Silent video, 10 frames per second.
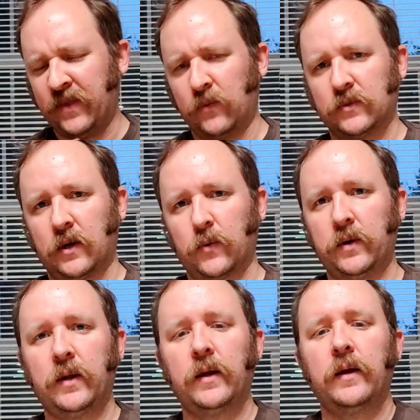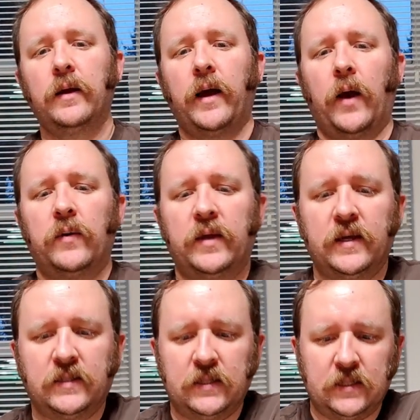was awkward. I would
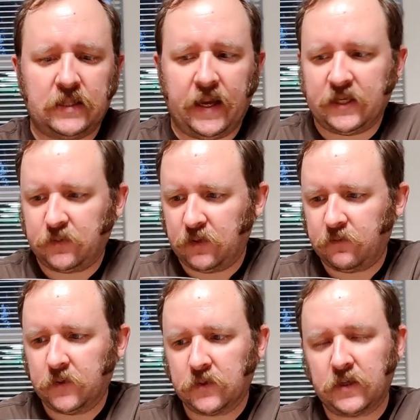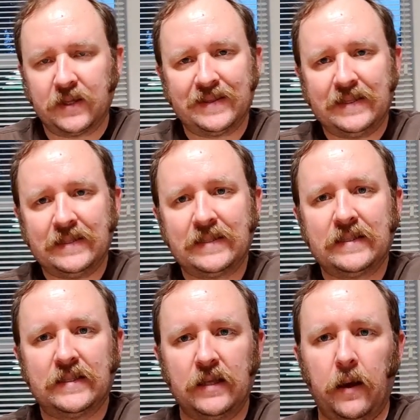guess that this has been filtered at least
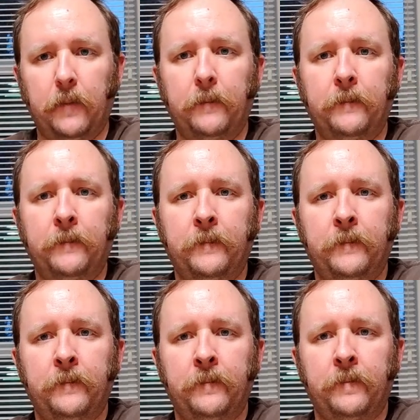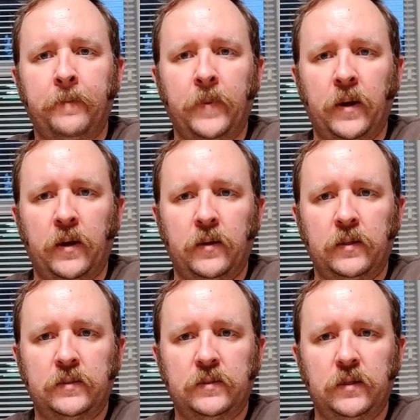some.
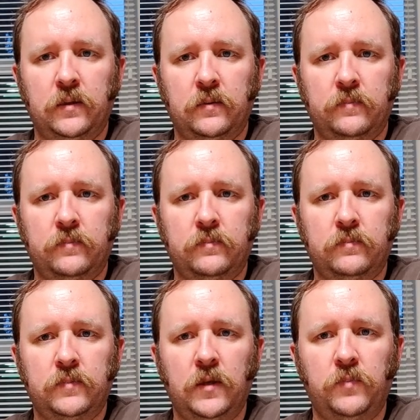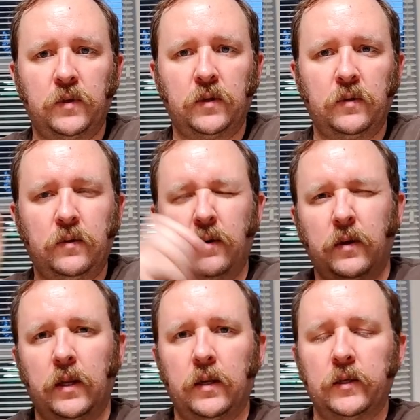Let's see here. Keep the
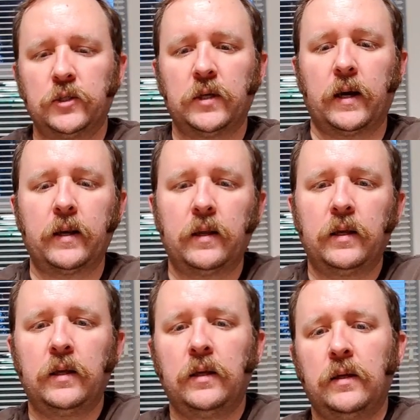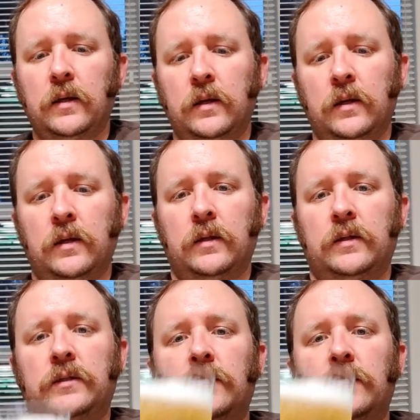good end in shot. Let's